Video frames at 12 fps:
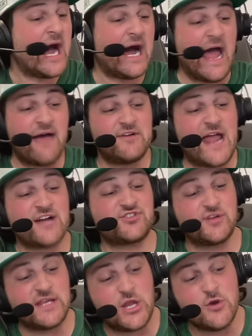I haven't
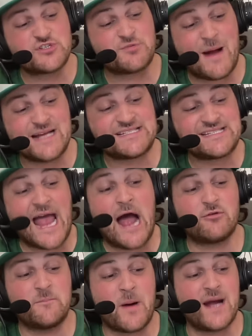actually used my
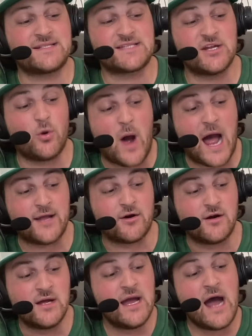sound bites in a
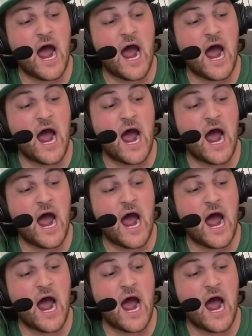while.